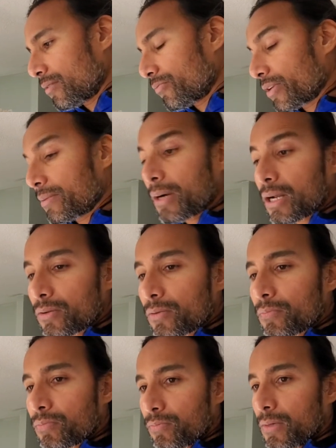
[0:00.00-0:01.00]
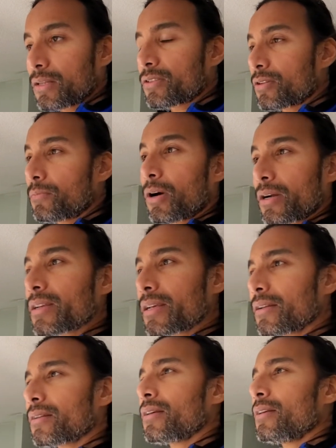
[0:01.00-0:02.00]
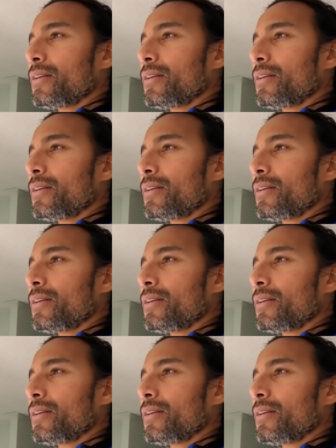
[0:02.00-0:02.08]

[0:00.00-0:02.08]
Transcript: remodeled to market,